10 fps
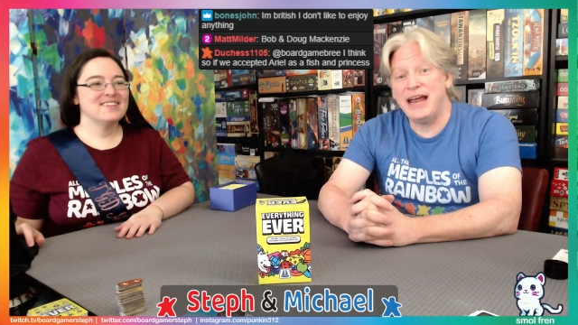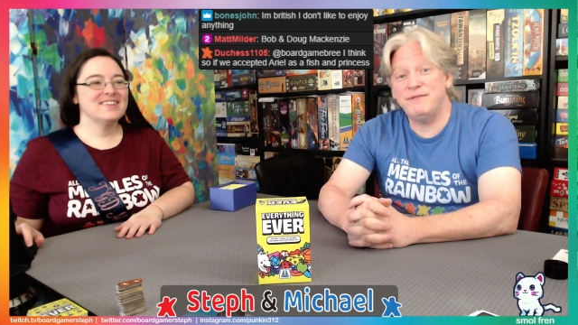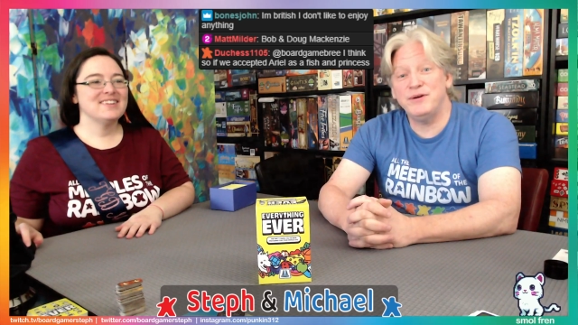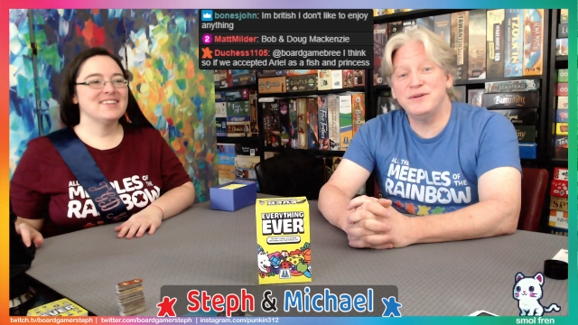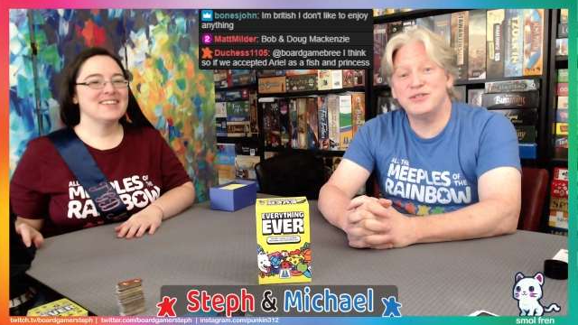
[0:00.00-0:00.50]
Speaker 1: hey,
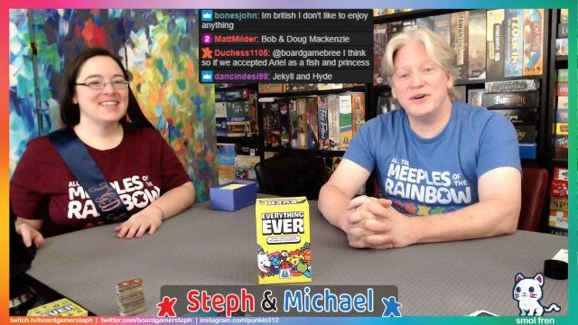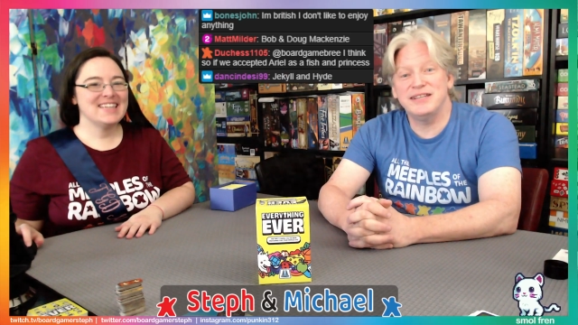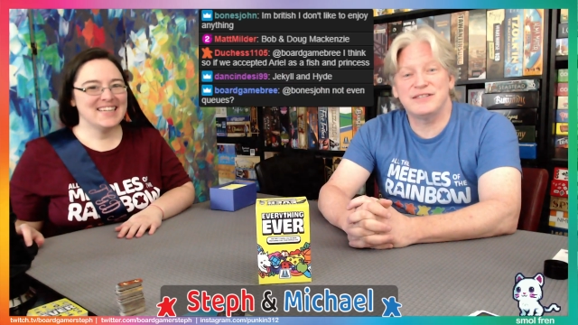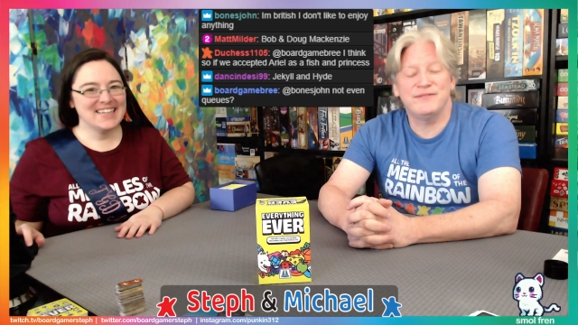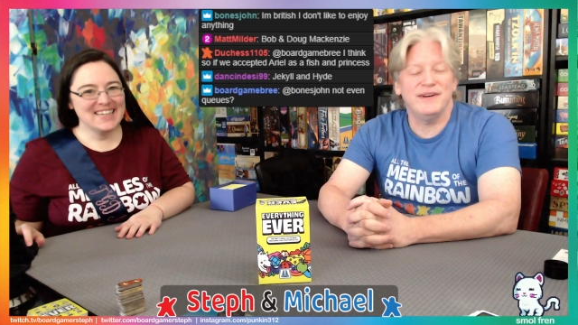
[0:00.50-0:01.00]
if you
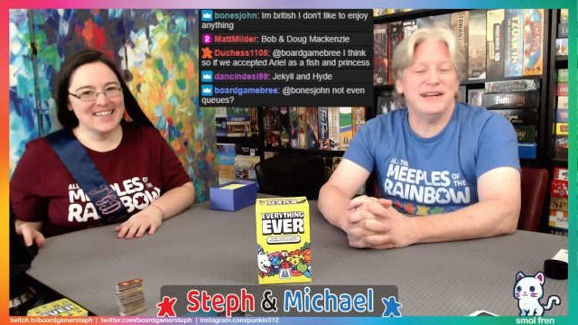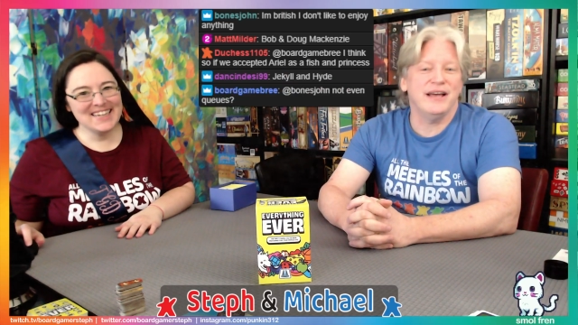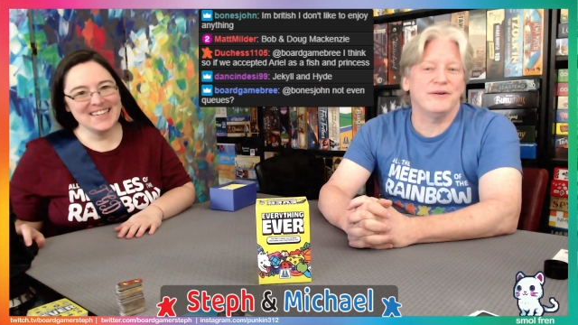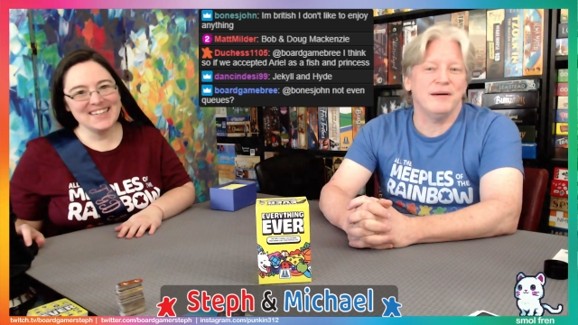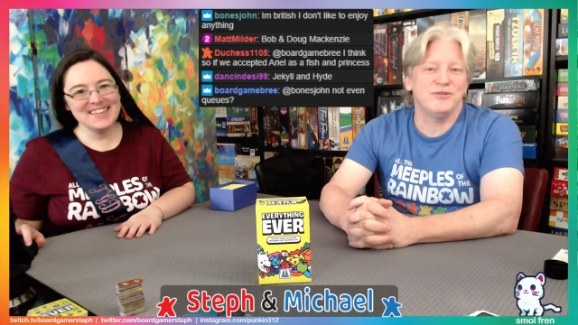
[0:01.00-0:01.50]
enjoyed this
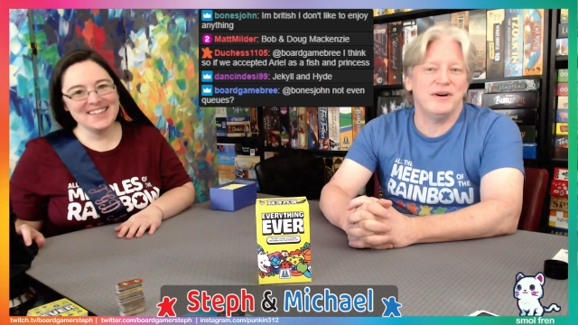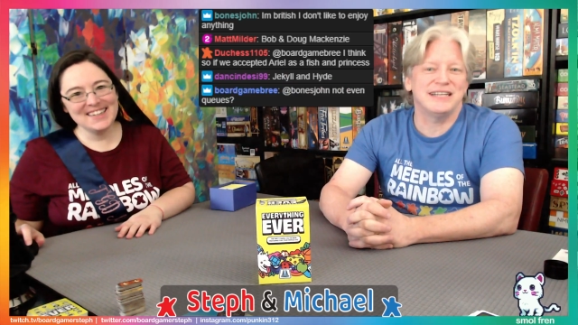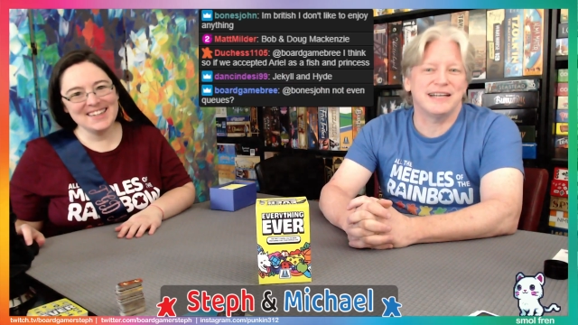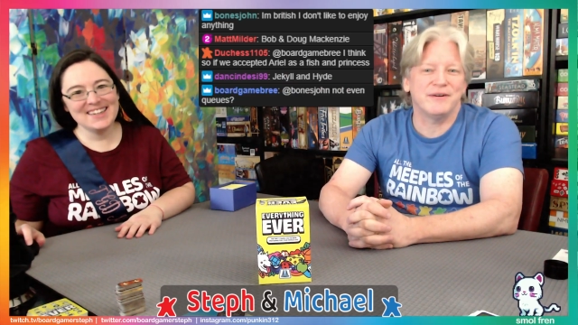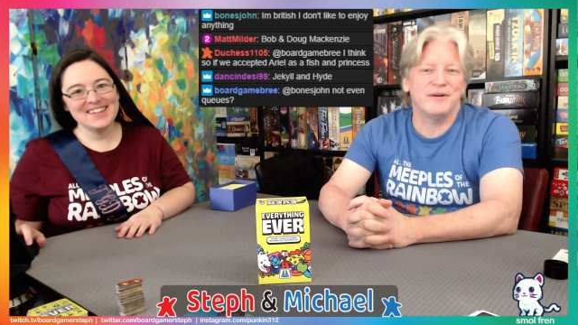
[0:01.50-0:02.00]
video, come join
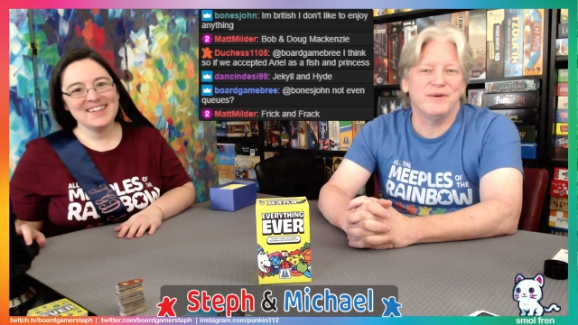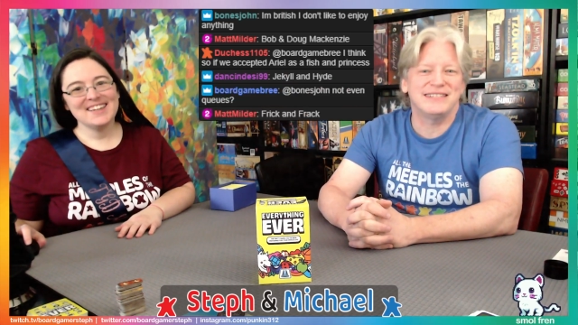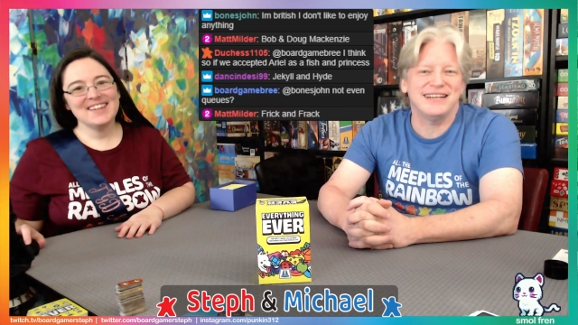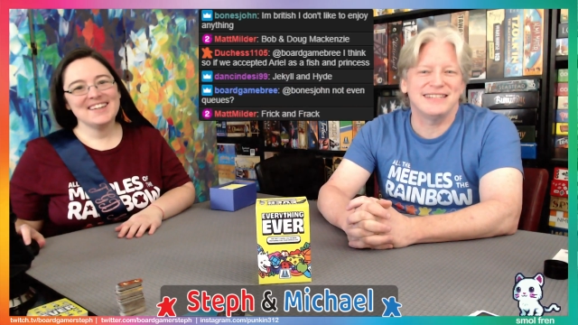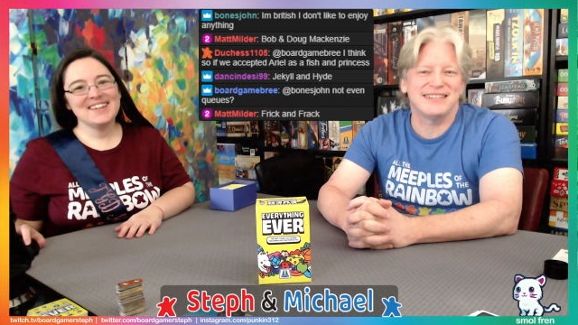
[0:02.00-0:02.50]
us every
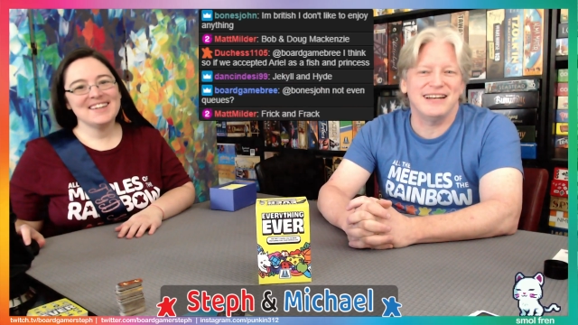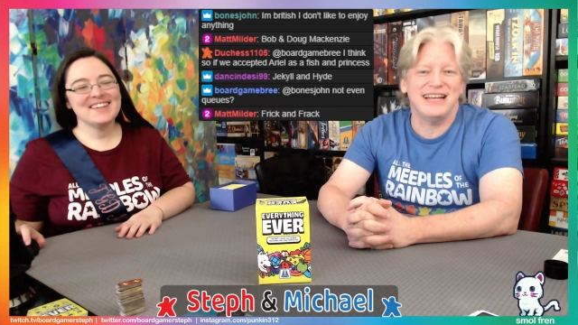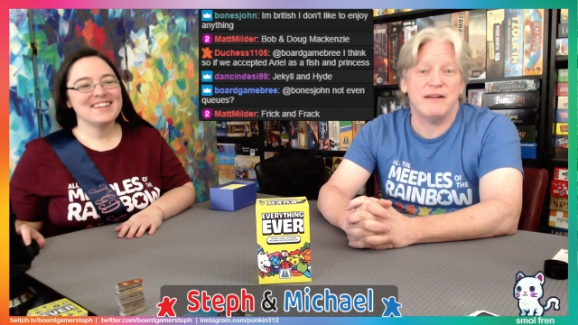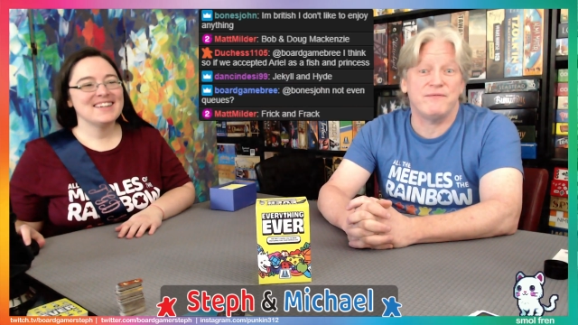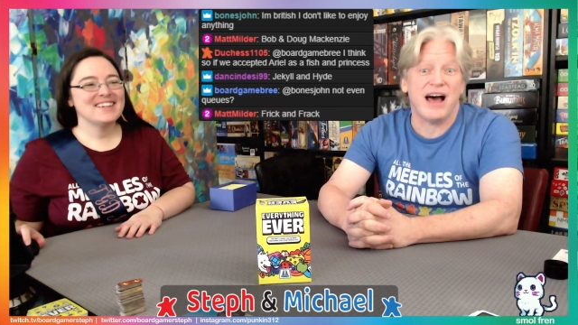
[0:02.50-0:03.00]
Wednesday and
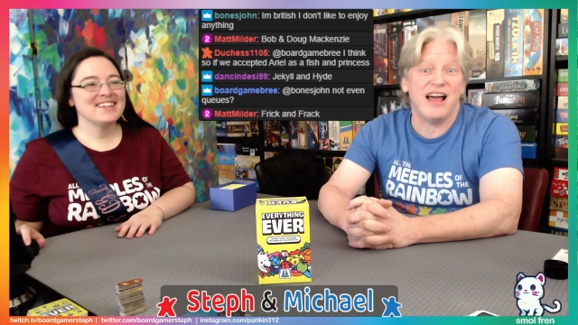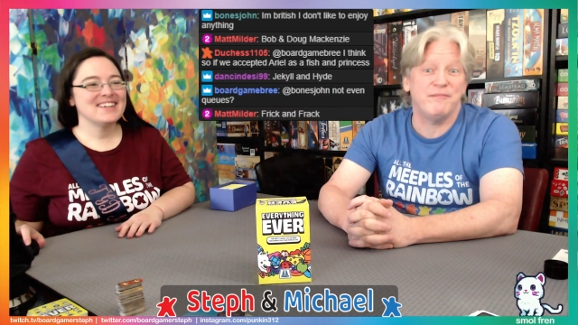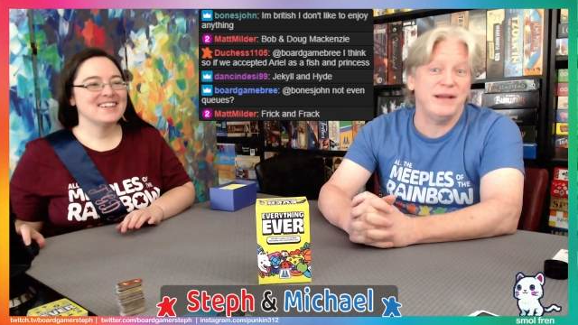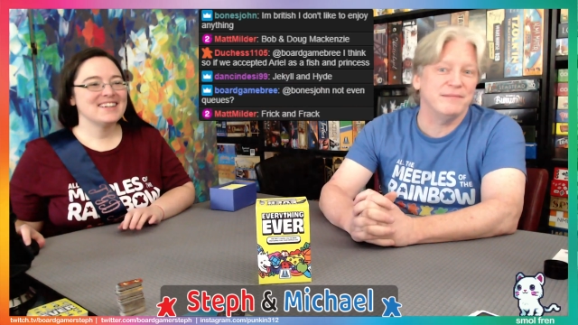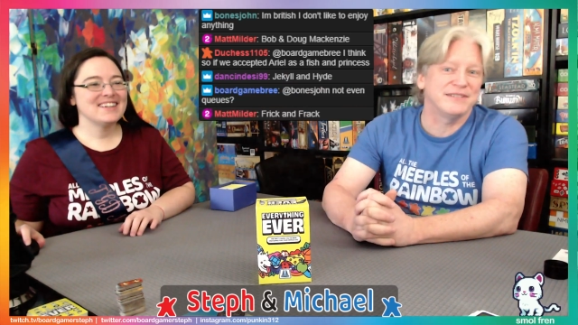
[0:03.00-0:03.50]
Sunday at
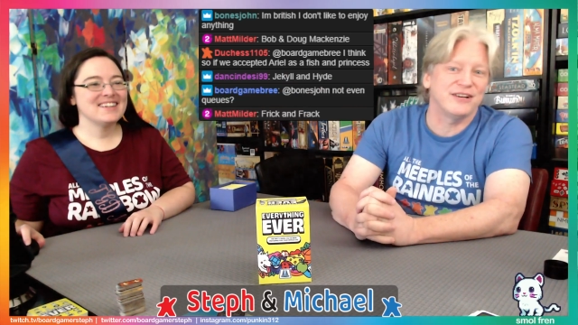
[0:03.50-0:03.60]
5 p.m.